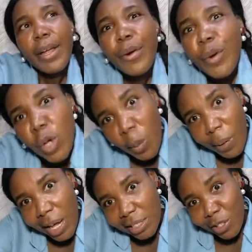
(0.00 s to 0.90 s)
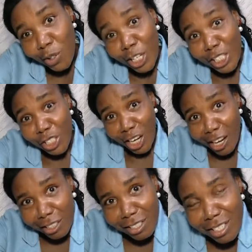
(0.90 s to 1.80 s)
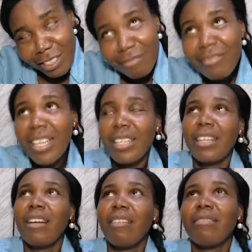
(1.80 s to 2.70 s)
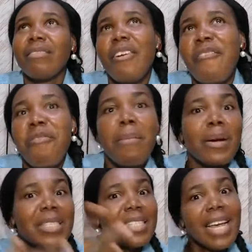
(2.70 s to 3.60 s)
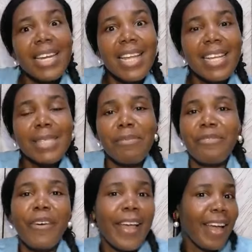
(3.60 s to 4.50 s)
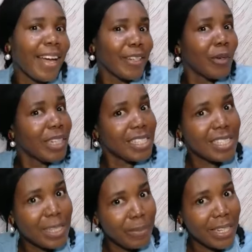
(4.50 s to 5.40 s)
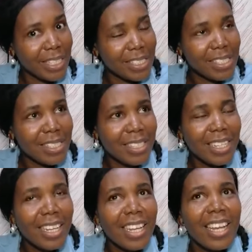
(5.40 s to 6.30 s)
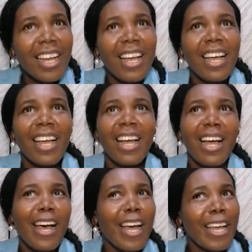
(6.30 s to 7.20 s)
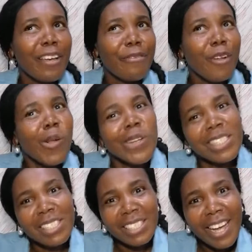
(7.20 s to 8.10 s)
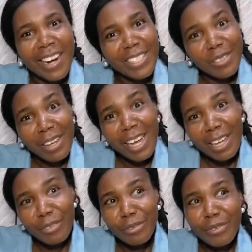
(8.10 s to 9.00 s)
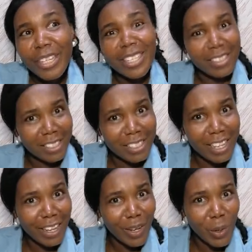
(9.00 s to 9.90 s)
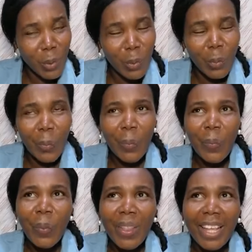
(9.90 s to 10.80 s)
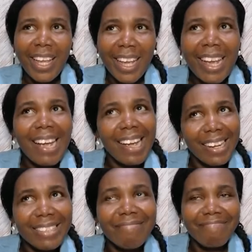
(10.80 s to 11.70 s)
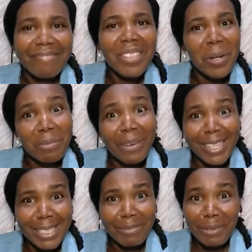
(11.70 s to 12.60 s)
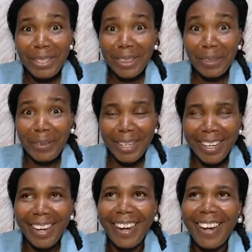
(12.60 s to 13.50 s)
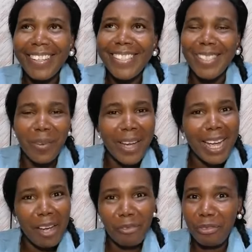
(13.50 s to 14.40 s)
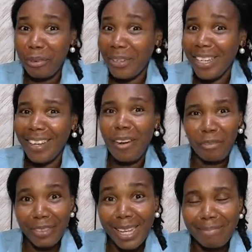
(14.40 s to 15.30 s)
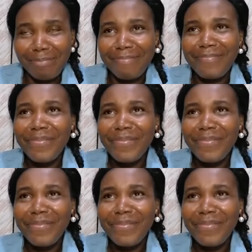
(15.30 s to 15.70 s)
I grew up as an only child for about 10 years before I had other siblings. I have always desired to have a sister-in-law, and God blessed me with three. So I have three of them.